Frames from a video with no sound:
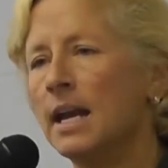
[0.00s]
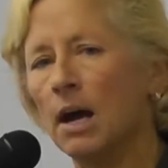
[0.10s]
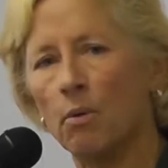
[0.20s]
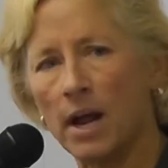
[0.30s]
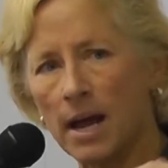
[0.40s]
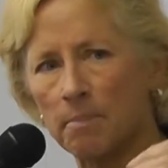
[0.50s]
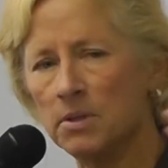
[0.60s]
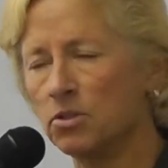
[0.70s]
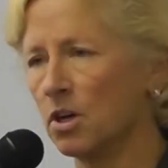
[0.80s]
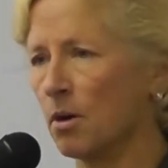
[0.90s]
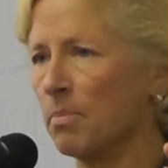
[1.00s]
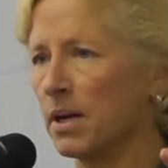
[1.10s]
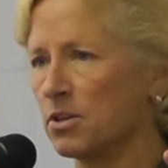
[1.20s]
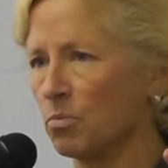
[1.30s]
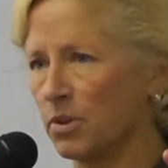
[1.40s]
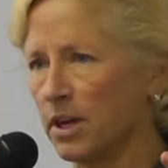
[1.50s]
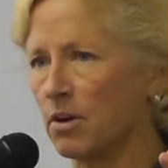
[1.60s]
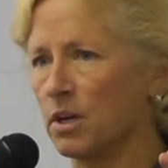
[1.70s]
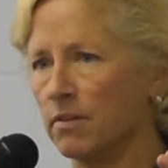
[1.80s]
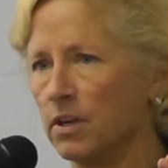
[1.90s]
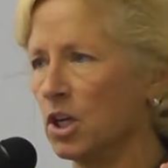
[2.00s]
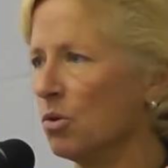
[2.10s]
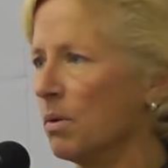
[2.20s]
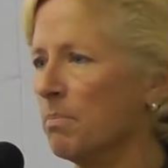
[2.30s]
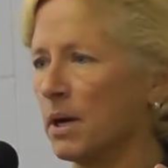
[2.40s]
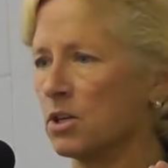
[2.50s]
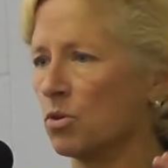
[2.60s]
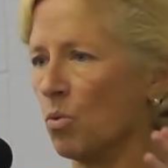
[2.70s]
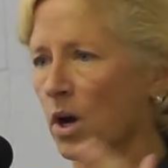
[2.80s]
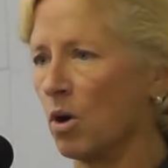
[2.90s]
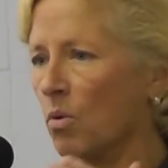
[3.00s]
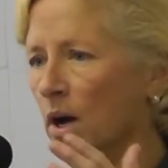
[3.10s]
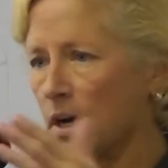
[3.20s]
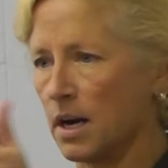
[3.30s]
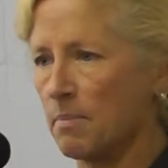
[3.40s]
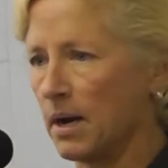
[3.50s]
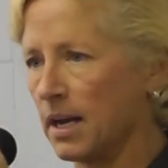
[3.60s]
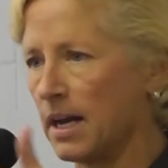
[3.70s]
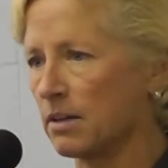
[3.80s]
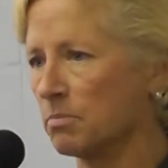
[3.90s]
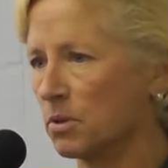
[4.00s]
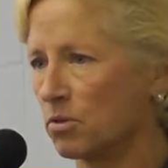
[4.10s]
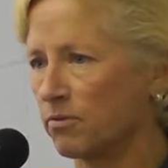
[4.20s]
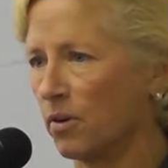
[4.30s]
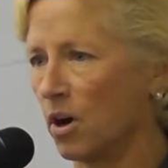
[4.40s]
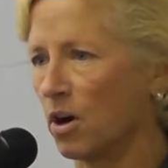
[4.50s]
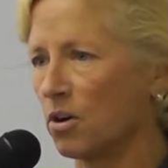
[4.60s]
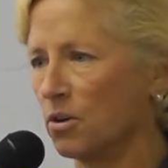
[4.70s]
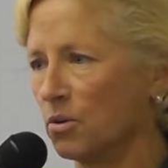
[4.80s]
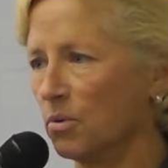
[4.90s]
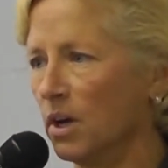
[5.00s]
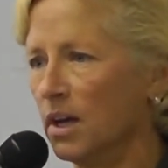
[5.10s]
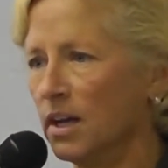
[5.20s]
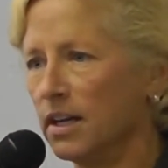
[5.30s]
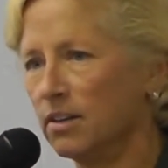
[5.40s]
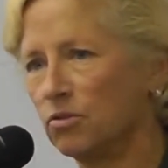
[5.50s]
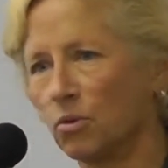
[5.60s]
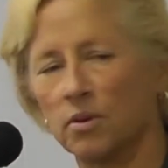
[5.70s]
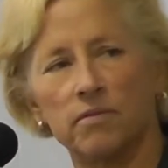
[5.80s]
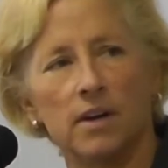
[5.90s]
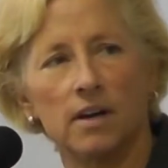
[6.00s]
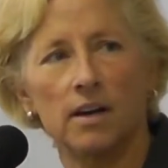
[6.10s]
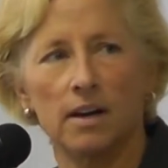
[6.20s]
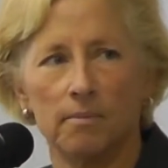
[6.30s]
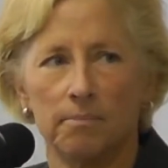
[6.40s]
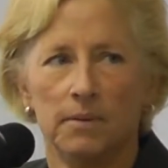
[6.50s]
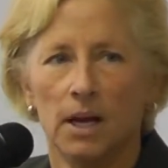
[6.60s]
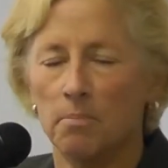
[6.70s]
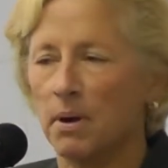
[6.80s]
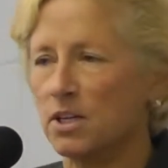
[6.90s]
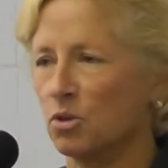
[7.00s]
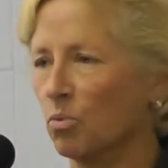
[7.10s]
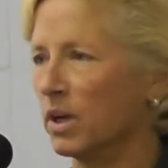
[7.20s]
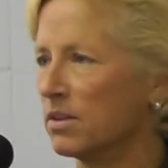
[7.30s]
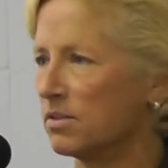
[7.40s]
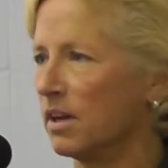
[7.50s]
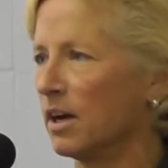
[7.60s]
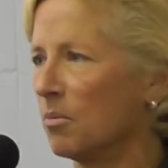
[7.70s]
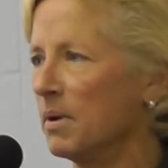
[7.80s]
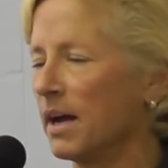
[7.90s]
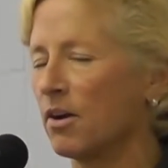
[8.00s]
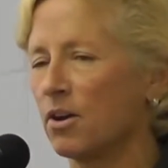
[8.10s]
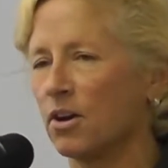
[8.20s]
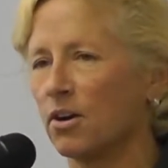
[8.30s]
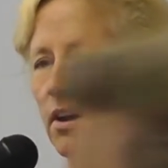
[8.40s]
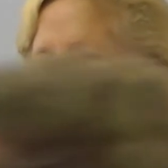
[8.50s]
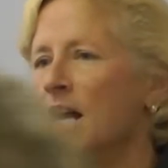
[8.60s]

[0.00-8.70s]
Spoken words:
Now, what happens in our budget, without giving you a budget 101, and I might ask Mr. Farr, who is sort of a budget whiz, to help me out here.